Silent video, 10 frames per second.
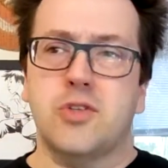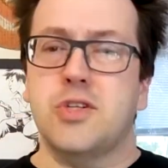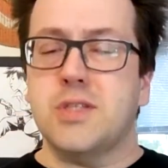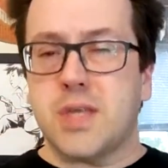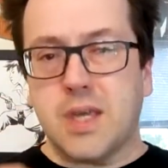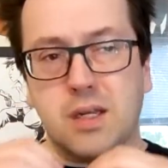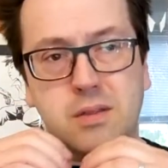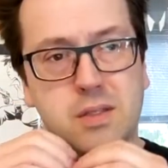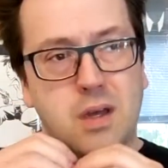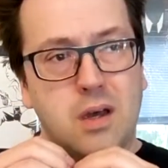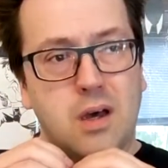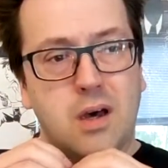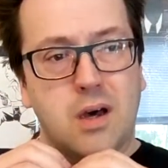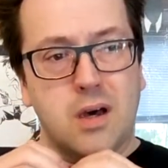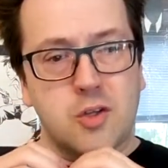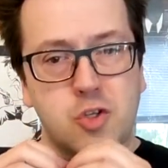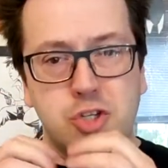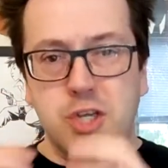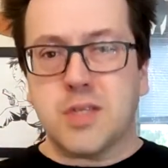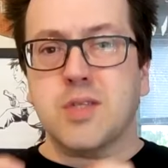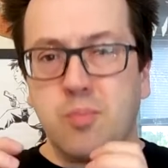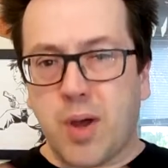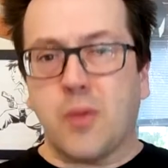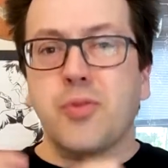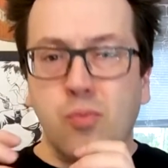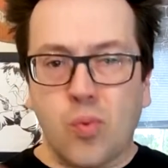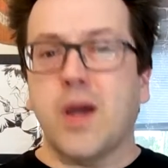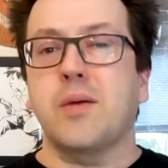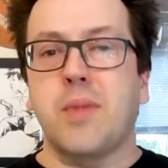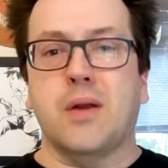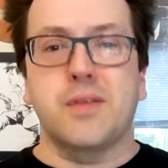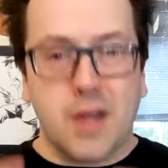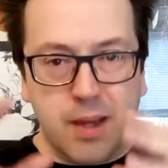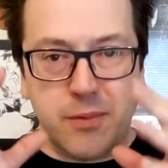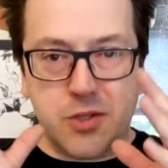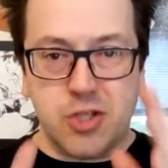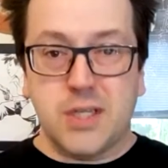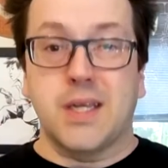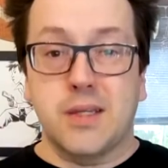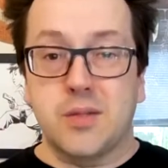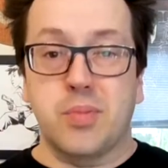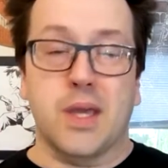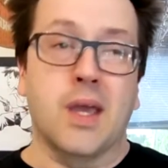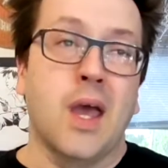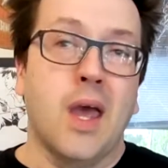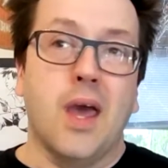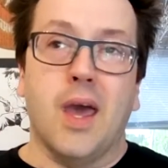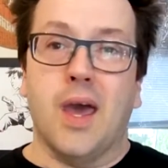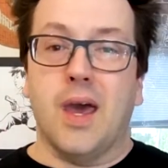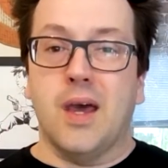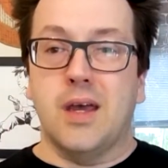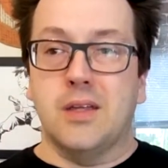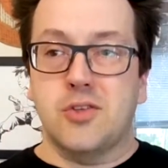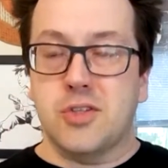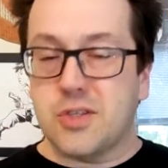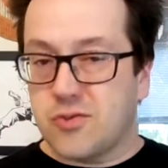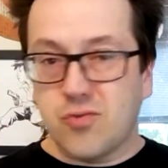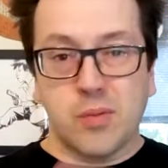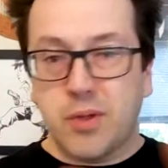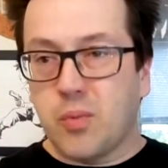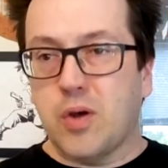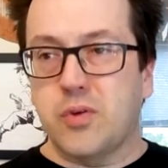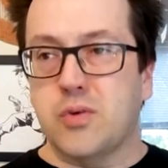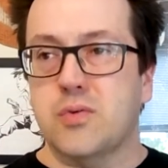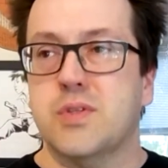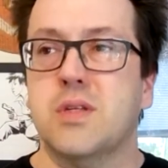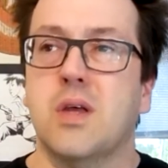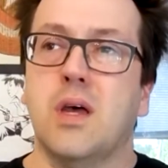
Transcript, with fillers: She's in it just about the right amount of time that she needed to be, and she's extremely well used.